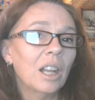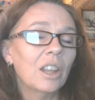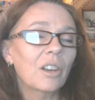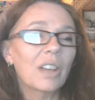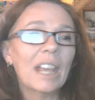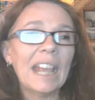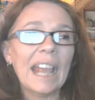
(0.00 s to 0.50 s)

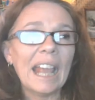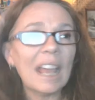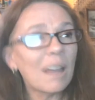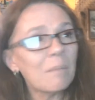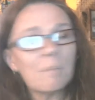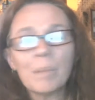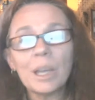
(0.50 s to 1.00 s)
There
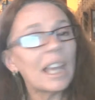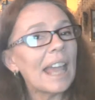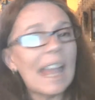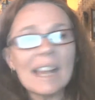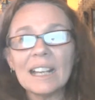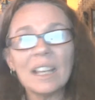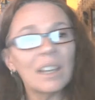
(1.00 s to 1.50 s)
can't be
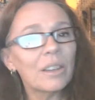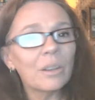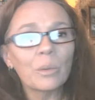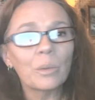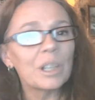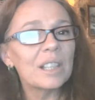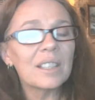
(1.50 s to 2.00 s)
any other
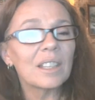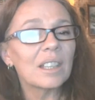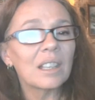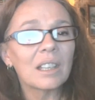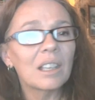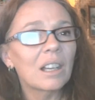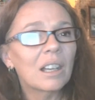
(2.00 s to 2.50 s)
reason